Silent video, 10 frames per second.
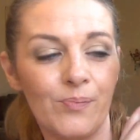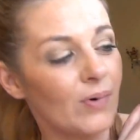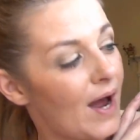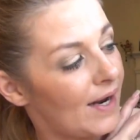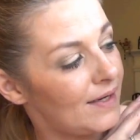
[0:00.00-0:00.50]

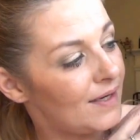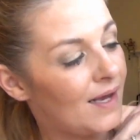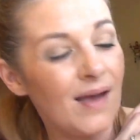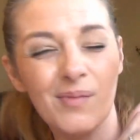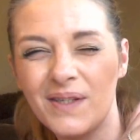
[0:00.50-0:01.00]
brought it.
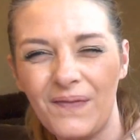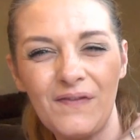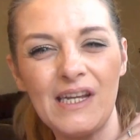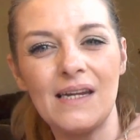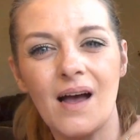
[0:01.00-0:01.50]
It was
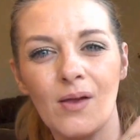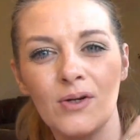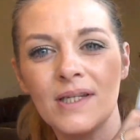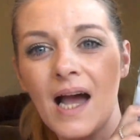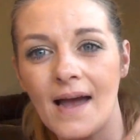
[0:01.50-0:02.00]
$15.